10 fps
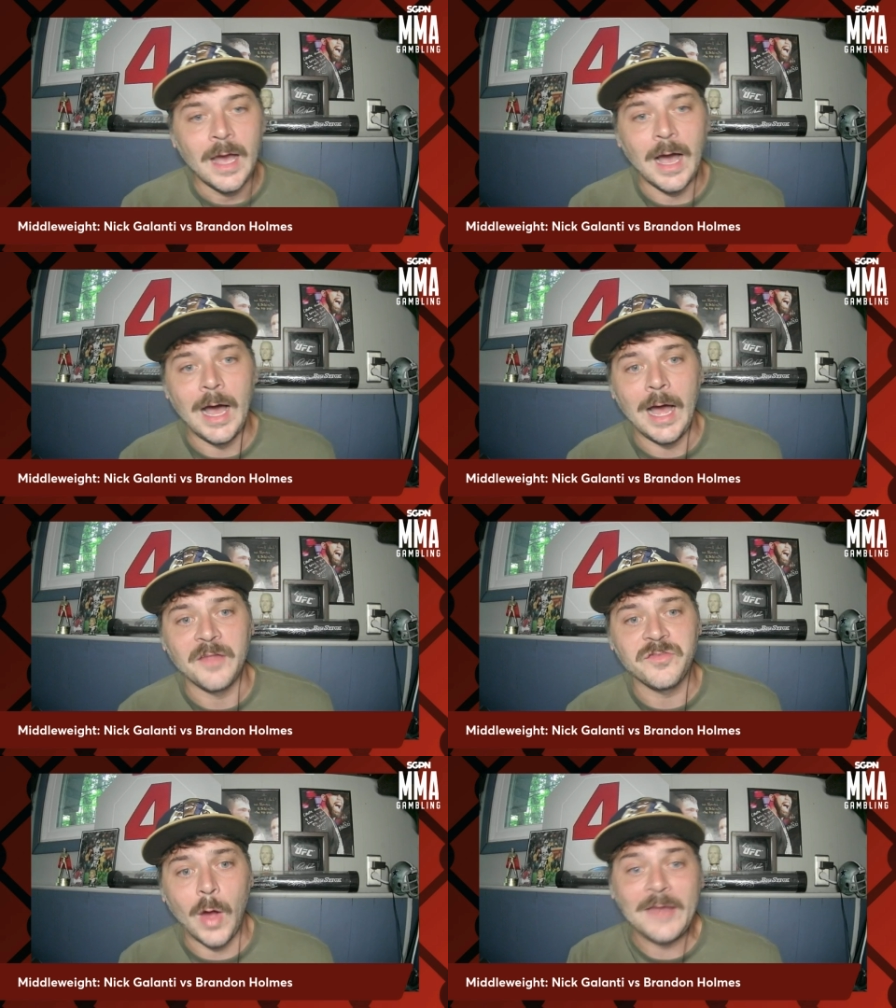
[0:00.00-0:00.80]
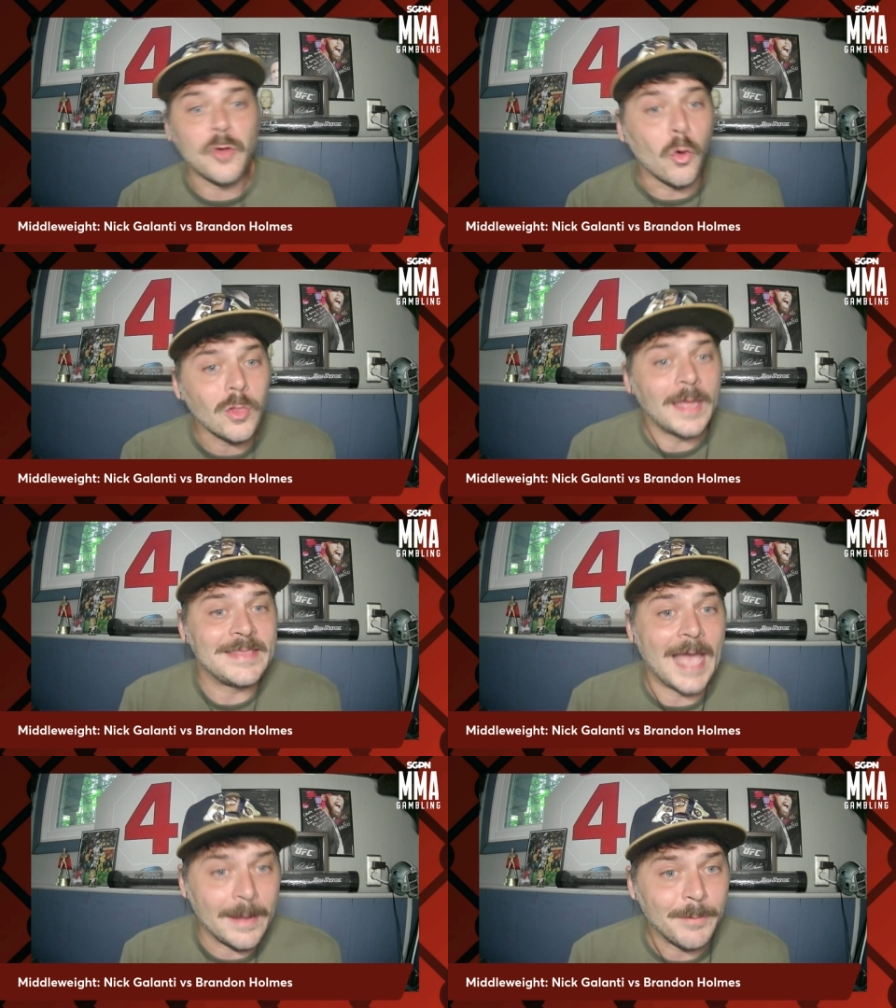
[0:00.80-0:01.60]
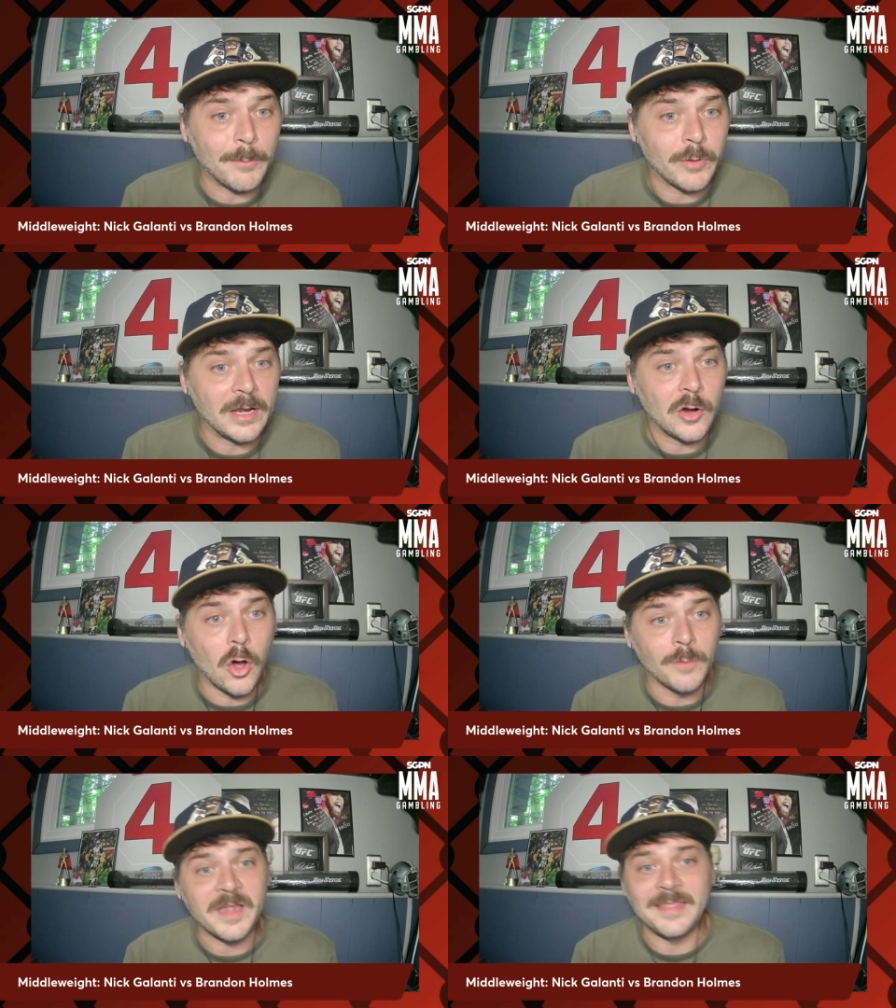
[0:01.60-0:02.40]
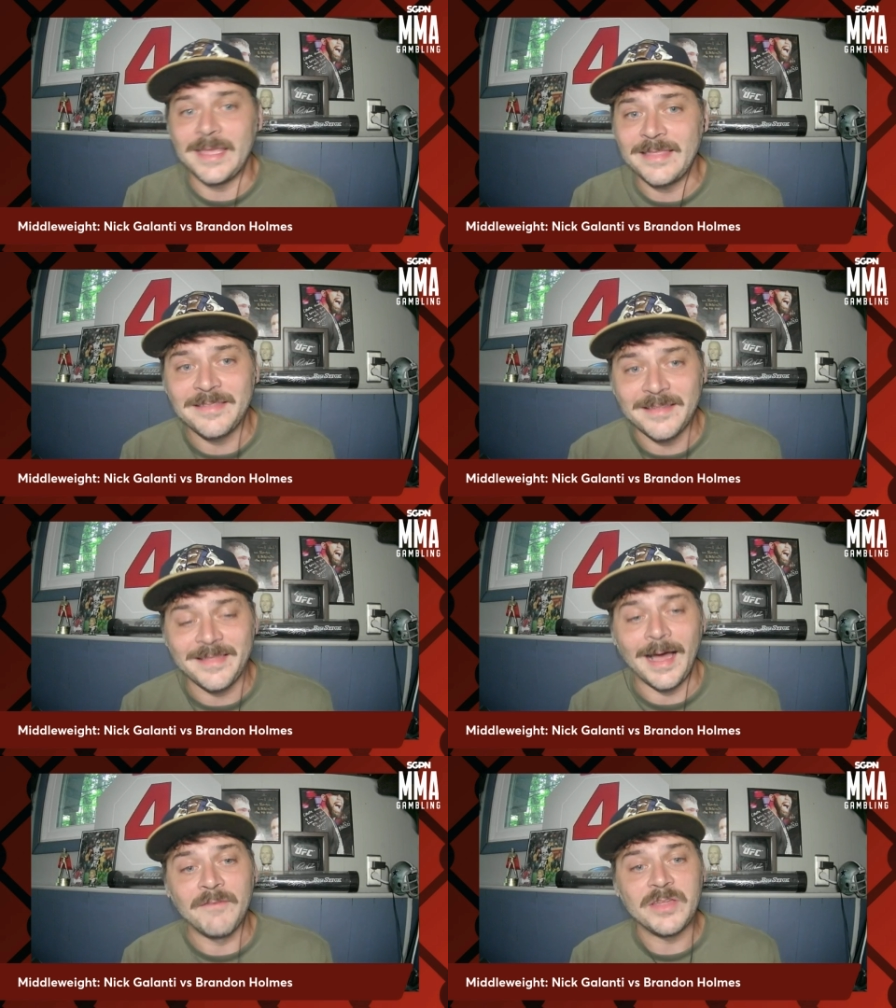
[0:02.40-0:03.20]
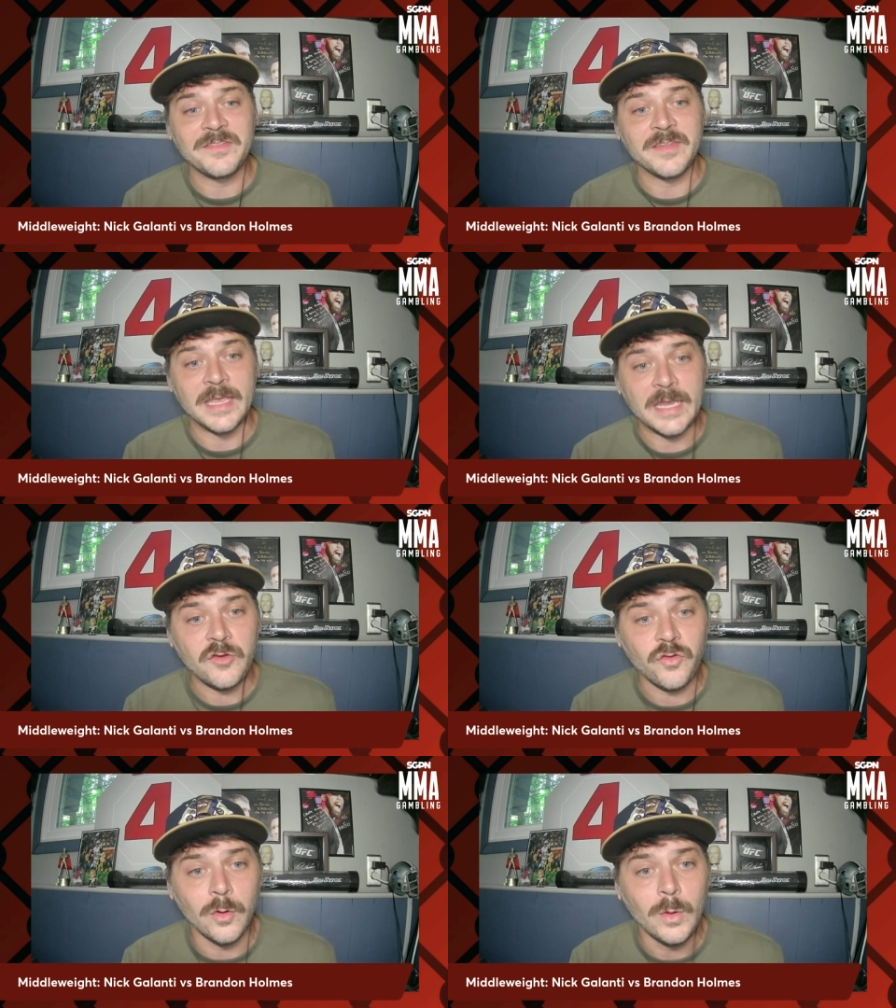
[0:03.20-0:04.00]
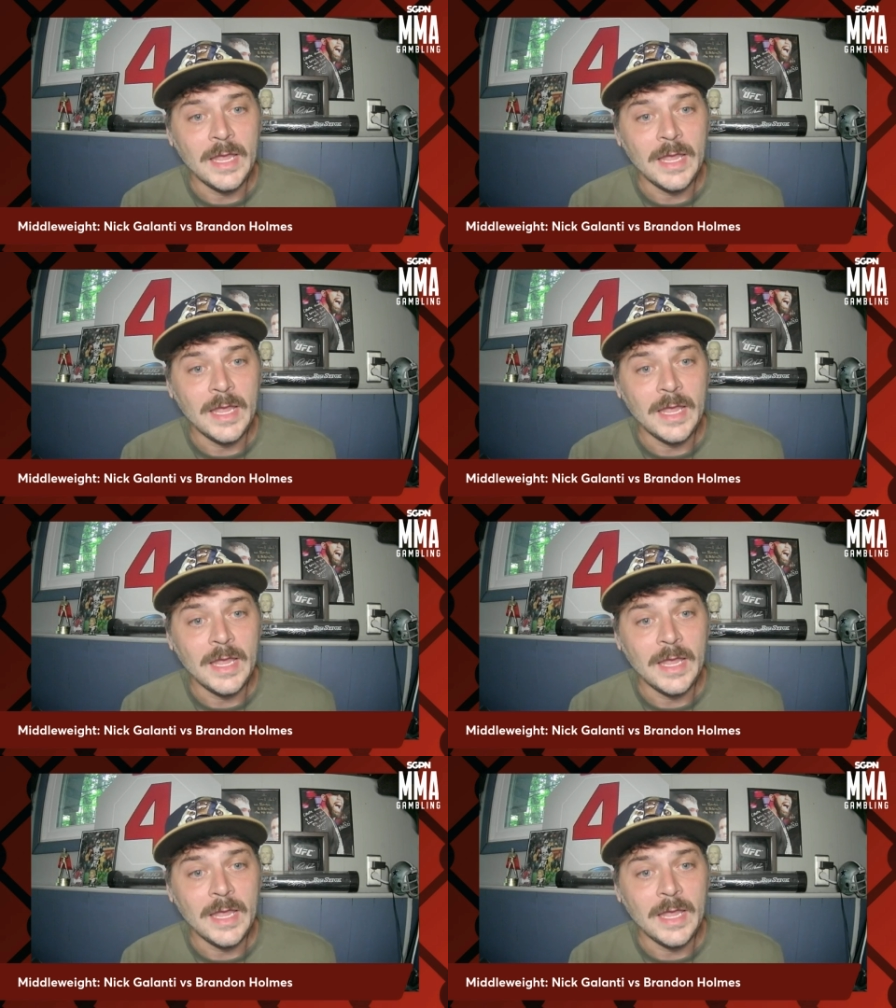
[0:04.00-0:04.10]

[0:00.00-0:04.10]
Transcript: Uh, so I don't like that about Brandon Holmes. I think that that's obviously an issue.